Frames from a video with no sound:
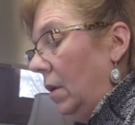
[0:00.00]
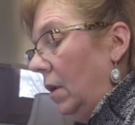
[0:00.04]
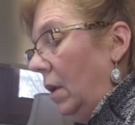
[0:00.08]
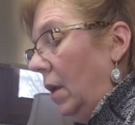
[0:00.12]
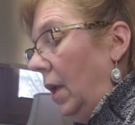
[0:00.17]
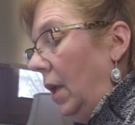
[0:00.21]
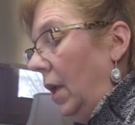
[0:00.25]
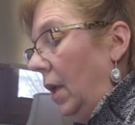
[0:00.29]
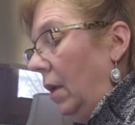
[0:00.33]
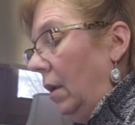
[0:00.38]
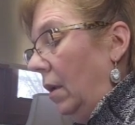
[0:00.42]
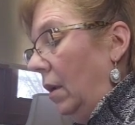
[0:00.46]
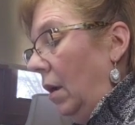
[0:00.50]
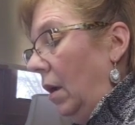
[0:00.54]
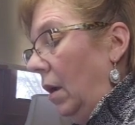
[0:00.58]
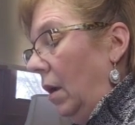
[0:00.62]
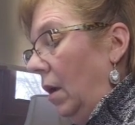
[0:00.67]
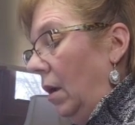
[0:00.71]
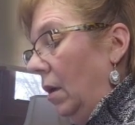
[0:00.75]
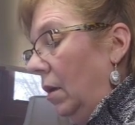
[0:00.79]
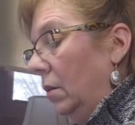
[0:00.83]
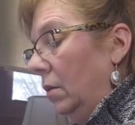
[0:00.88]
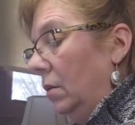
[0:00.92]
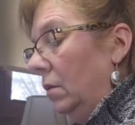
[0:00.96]
And
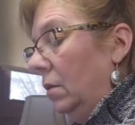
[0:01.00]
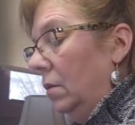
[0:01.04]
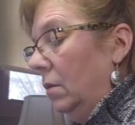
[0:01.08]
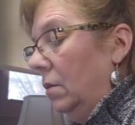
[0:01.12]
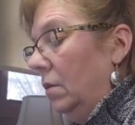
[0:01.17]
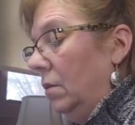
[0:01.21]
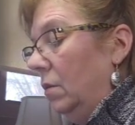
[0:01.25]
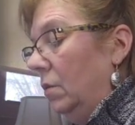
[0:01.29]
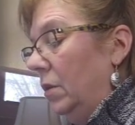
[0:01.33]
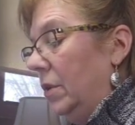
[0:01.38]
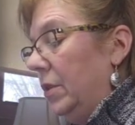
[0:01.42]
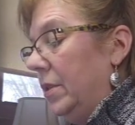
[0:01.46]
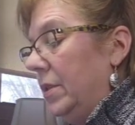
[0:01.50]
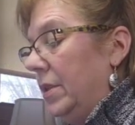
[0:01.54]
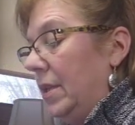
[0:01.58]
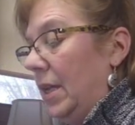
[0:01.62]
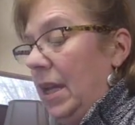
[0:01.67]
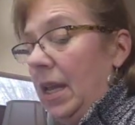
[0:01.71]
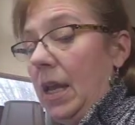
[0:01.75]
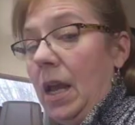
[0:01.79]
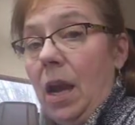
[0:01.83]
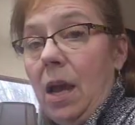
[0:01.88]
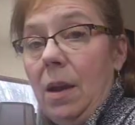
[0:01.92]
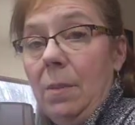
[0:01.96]
we'll
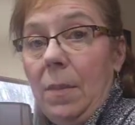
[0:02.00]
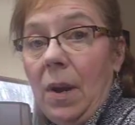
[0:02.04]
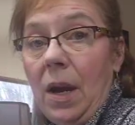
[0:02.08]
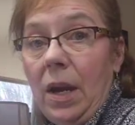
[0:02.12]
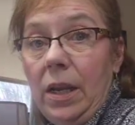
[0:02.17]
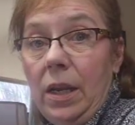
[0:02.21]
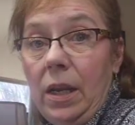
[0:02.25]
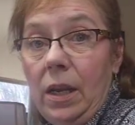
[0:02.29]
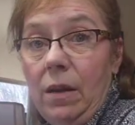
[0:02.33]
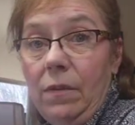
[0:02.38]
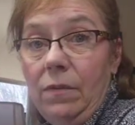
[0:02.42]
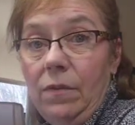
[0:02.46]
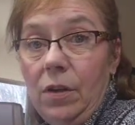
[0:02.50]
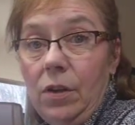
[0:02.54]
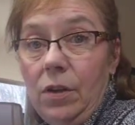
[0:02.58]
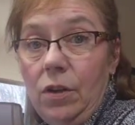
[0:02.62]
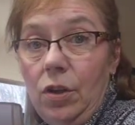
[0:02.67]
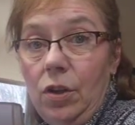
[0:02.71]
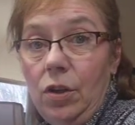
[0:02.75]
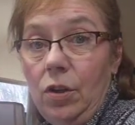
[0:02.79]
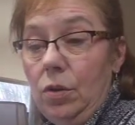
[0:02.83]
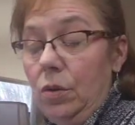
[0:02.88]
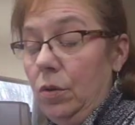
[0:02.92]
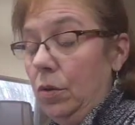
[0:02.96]
see. I might even
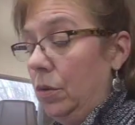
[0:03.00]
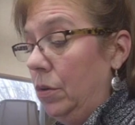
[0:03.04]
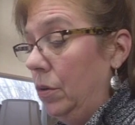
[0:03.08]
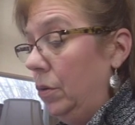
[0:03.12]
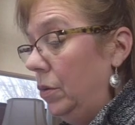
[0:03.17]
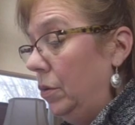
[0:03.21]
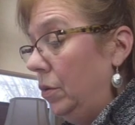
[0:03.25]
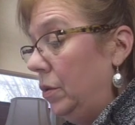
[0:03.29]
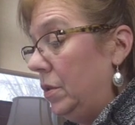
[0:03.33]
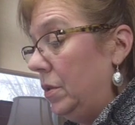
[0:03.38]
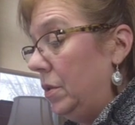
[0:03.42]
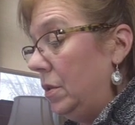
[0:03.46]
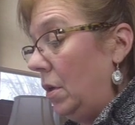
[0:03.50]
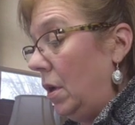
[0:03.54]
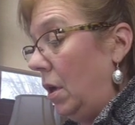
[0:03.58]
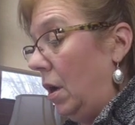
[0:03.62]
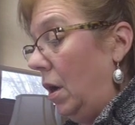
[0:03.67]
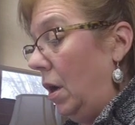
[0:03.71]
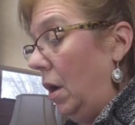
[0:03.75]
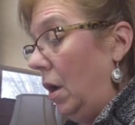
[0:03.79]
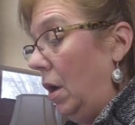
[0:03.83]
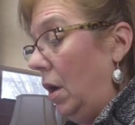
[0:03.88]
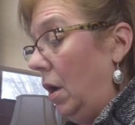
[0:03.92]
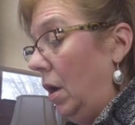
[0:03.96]
use
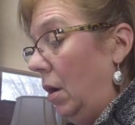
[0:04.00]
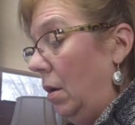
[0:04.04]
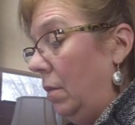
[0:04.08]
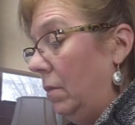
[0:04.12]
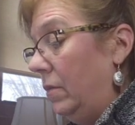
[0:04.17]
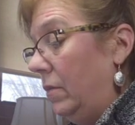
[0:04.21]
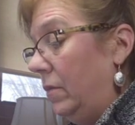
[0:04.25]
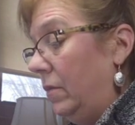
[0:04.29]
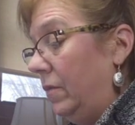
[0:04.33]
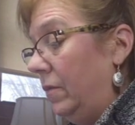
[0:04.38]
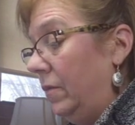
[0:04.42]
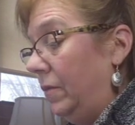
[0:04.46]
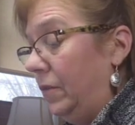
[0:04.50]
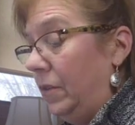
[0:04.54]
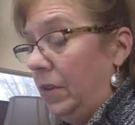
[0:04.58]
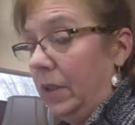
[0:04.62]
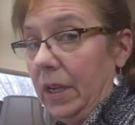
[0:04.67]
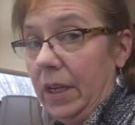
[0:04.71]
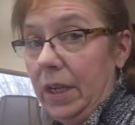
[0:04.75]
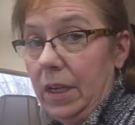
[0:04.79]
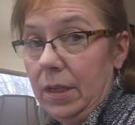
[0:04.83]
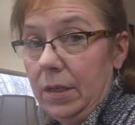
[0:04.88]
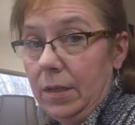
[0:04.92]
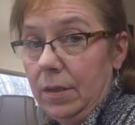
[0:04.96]

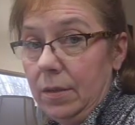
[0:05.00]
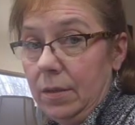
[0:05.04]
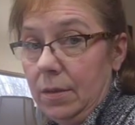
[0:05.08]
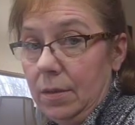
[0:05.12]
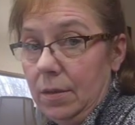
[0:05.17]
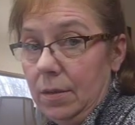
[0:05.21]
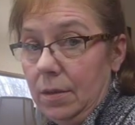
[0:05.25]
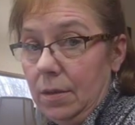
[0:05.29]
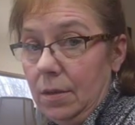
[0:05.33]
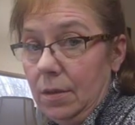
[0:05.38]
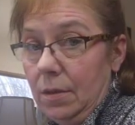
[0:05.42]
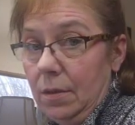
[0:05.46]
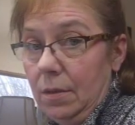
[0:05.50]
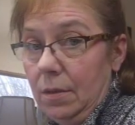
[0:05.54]
fleece,